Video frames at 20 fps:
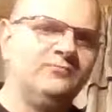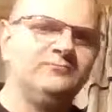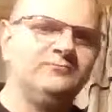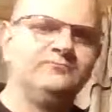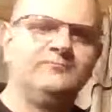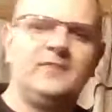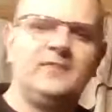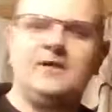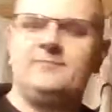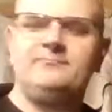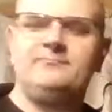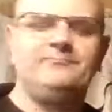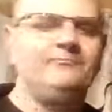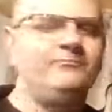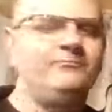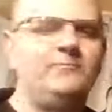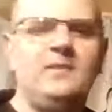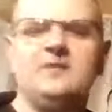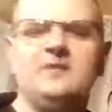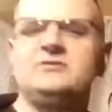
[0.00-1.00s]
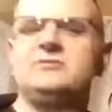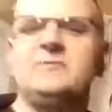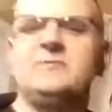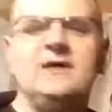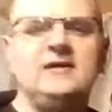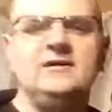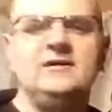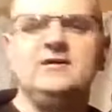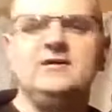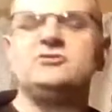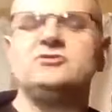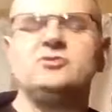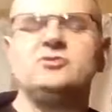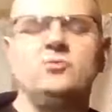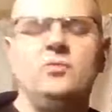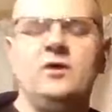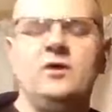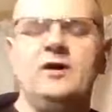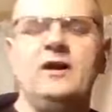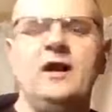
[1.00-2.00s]
them, like basic maintenance
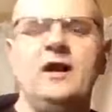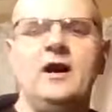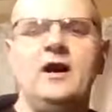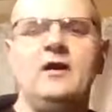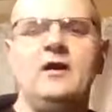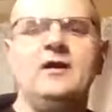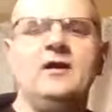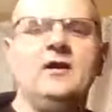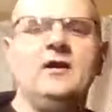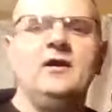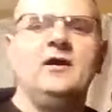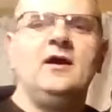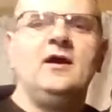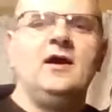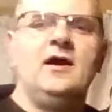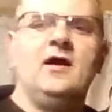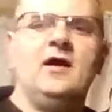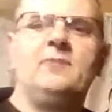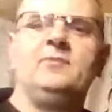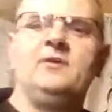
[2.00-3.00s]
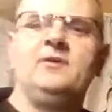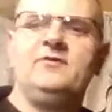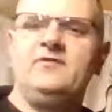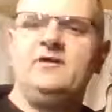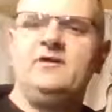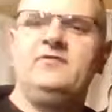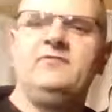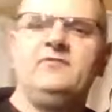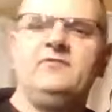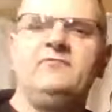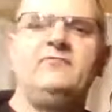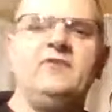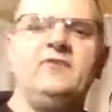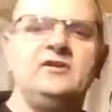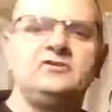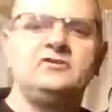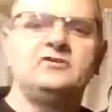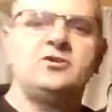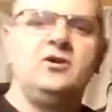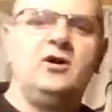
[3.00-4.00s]
and whatnot. And I believe he
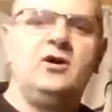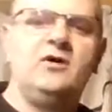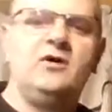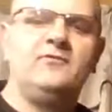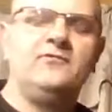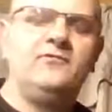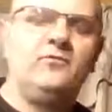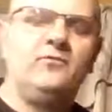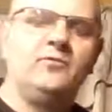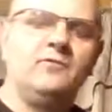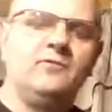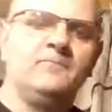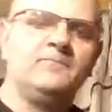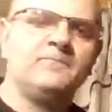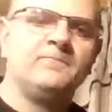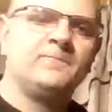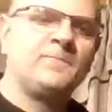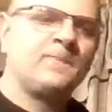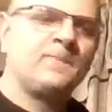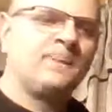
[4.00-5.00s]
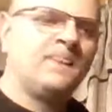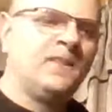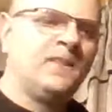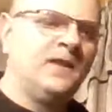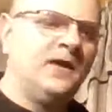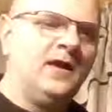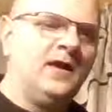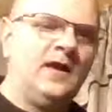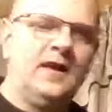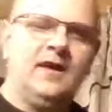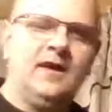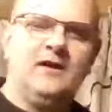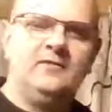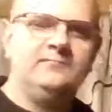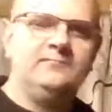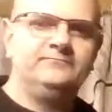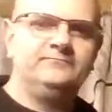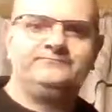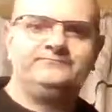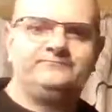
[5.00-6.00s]
finished it off for them.
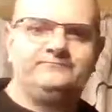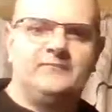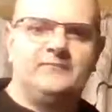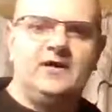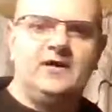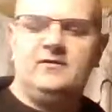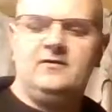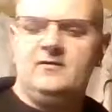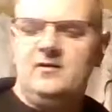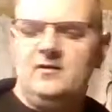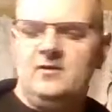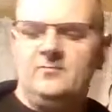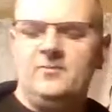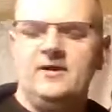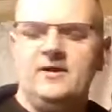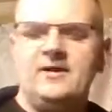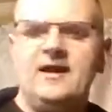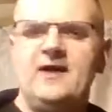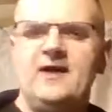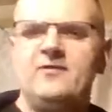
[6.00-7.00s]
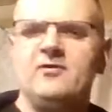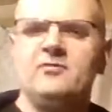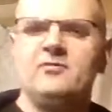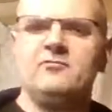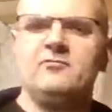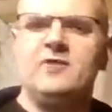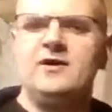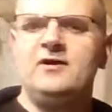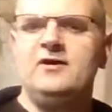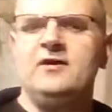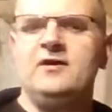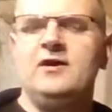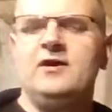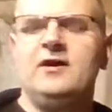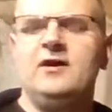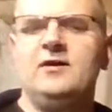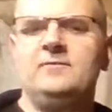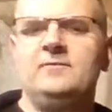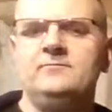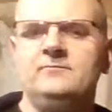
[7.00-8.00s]
And hey, but now they're running
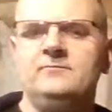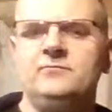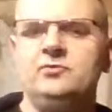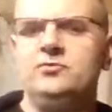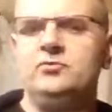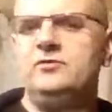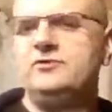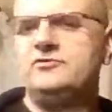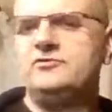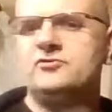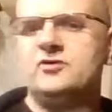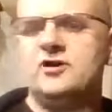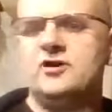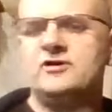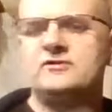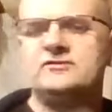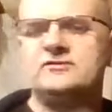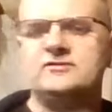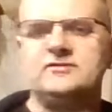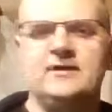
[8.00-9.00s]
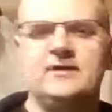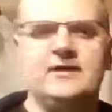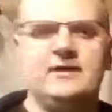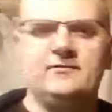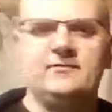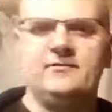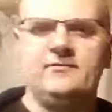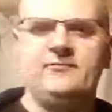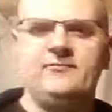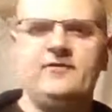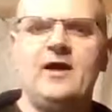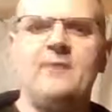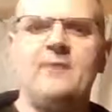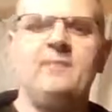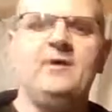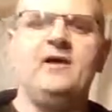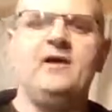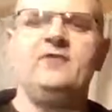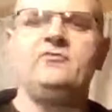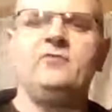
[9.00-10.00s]
uh, dually trucks. They got the
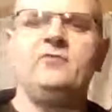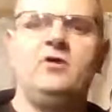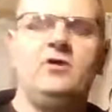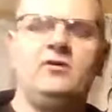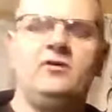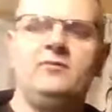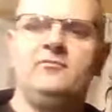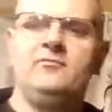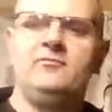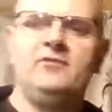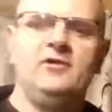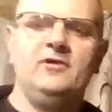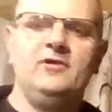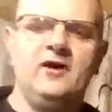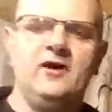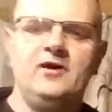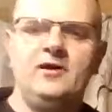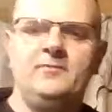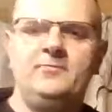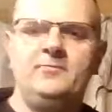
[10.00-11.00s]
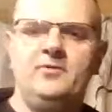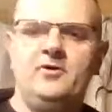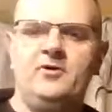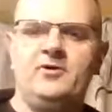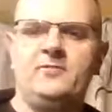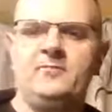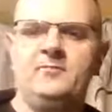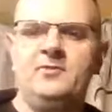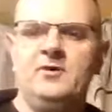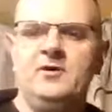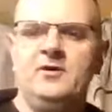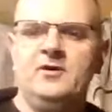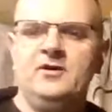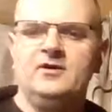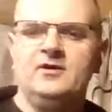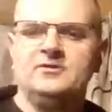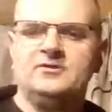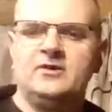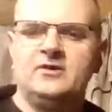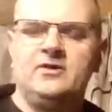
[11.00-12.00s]
flatbeds on them. You line up on them.
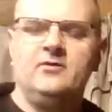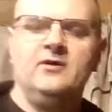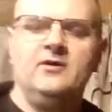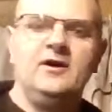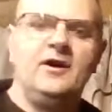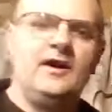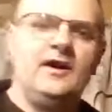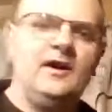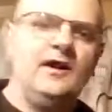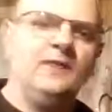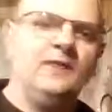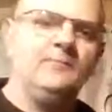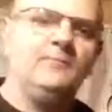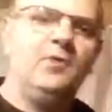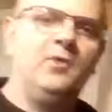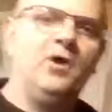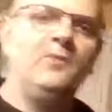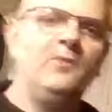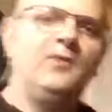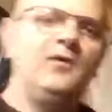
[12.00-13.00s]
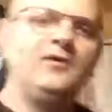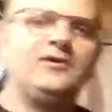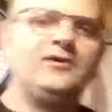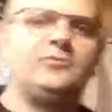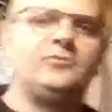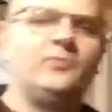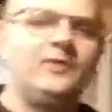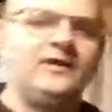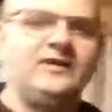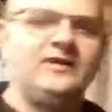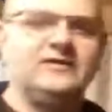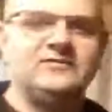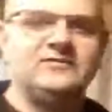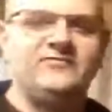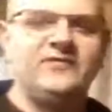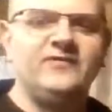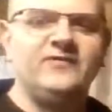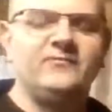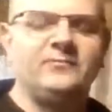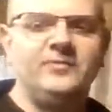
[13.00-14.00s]
So, and Bobo, that's one of his
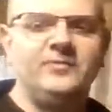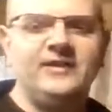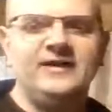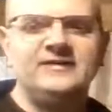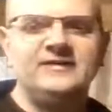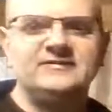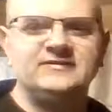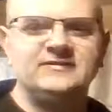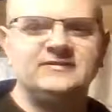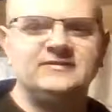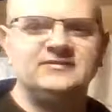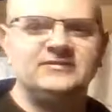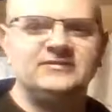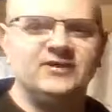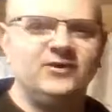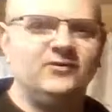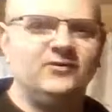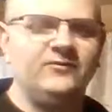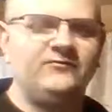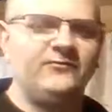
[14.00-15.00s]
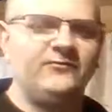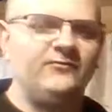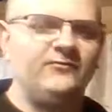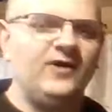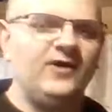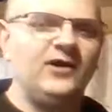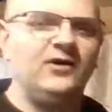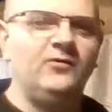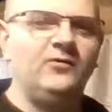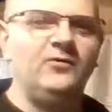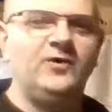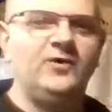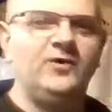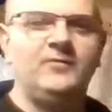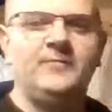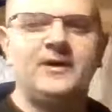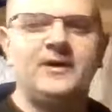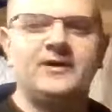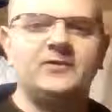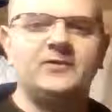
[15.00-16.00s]
favorite places. So, if you follow
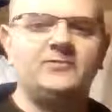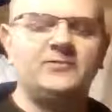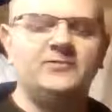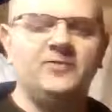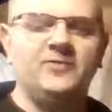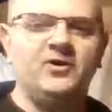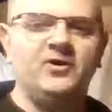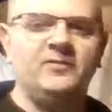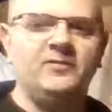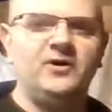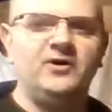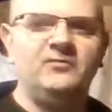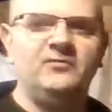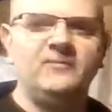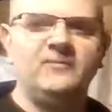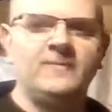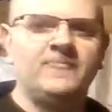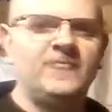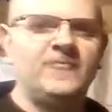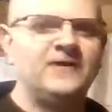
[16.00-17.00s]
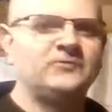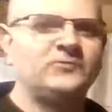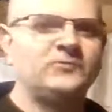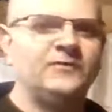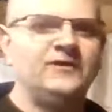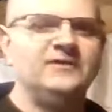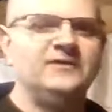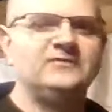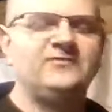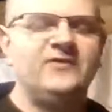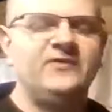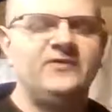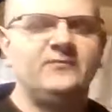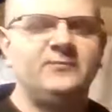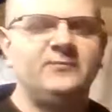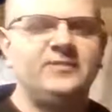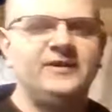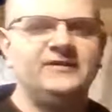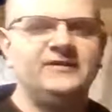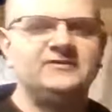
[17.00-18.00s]
uh, Biking with Bobo, that's one of his
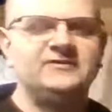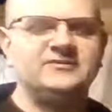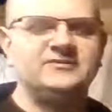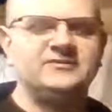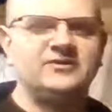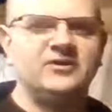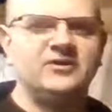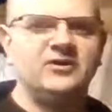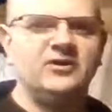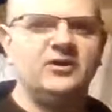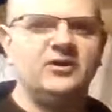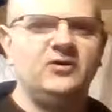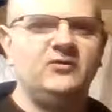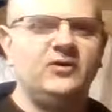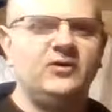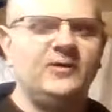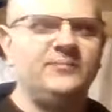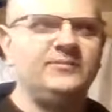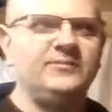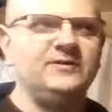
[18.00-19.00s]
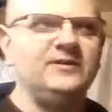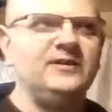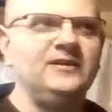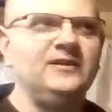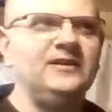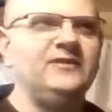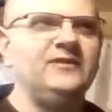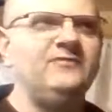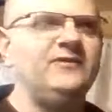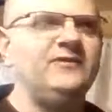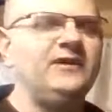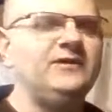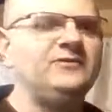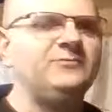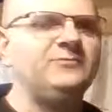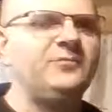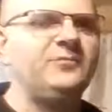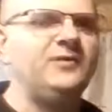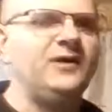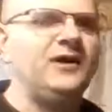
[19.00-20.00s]
favorite places to go. I believe
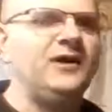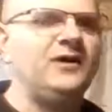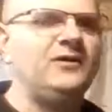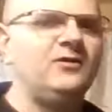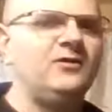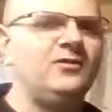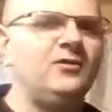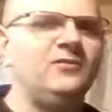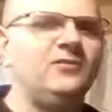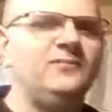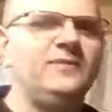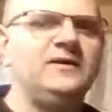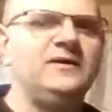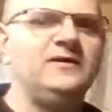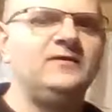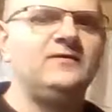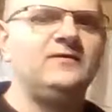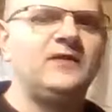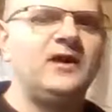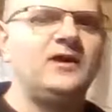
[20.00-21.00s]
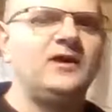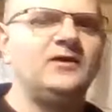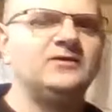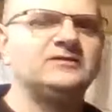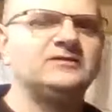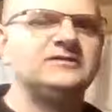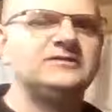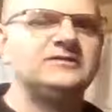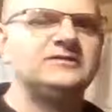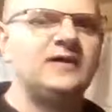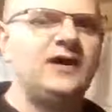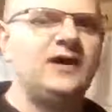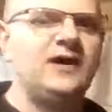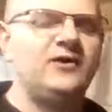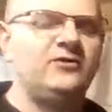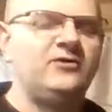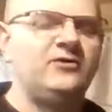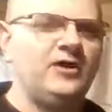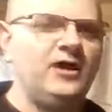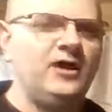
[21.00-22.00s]
he's planning on being there
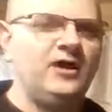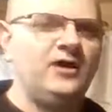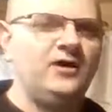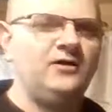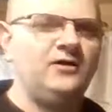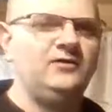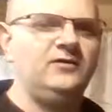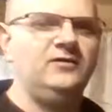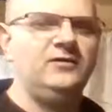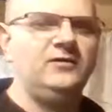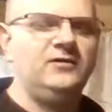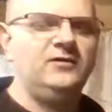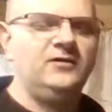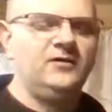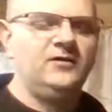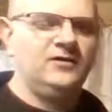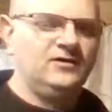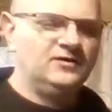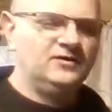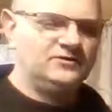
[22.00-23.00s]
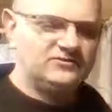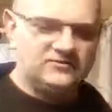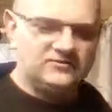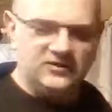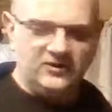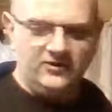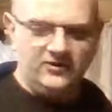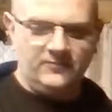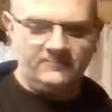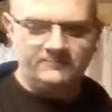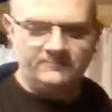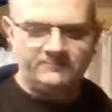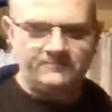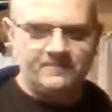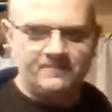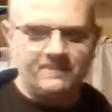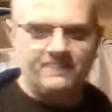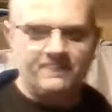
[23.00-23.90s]
Saturday. So,